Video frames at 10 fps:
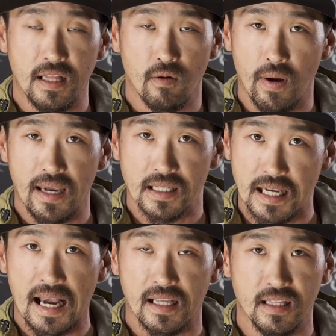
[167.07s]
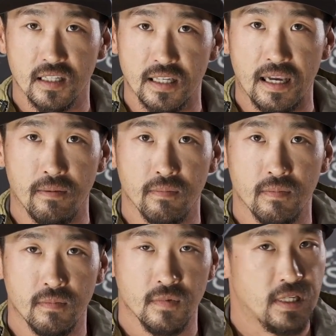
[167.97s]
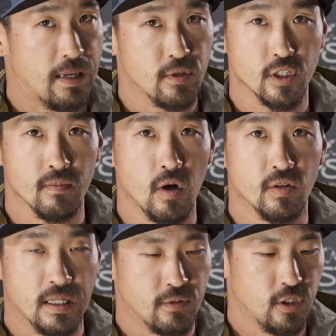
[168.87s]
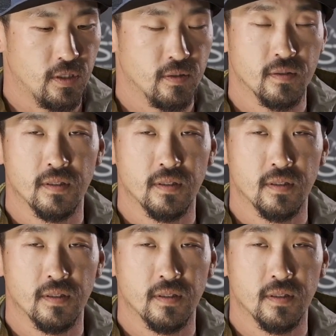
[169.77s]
They weigh exactly the same as your mow tips do,